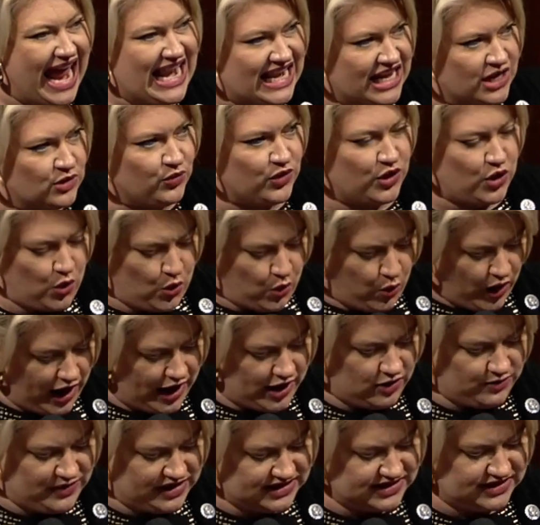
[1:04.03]
any
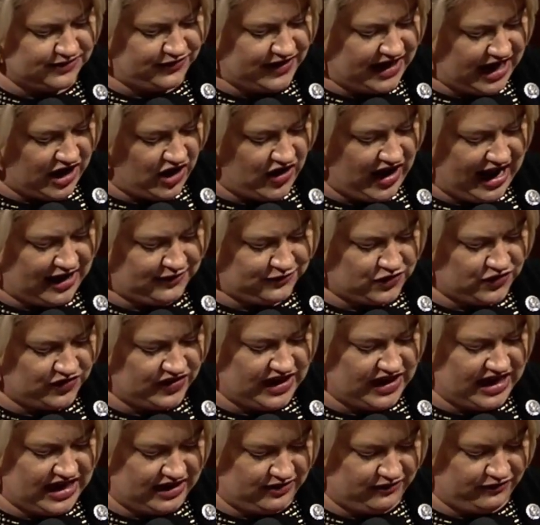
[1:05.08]
requirements of care after
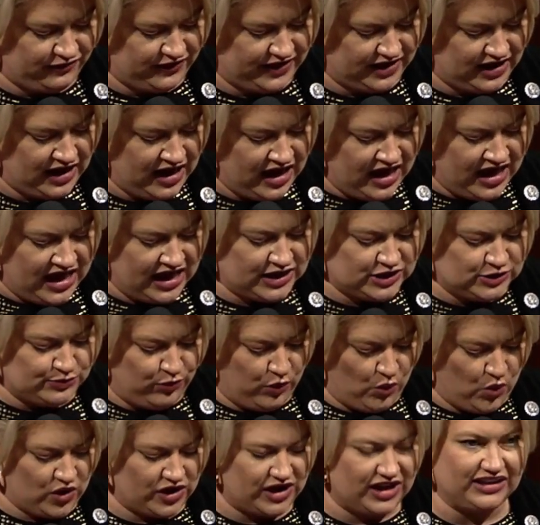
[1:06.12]
the infant is
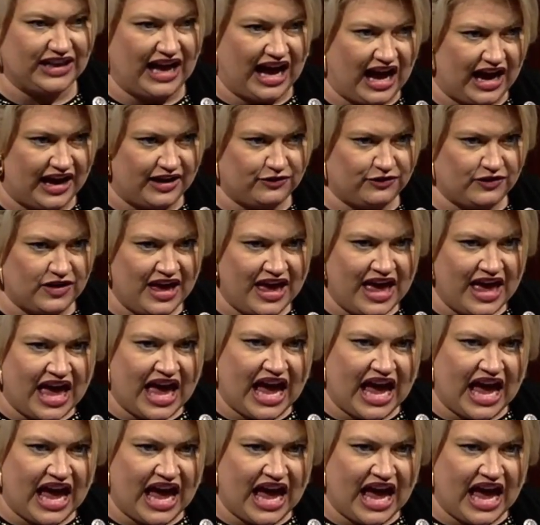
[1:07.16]
born alive.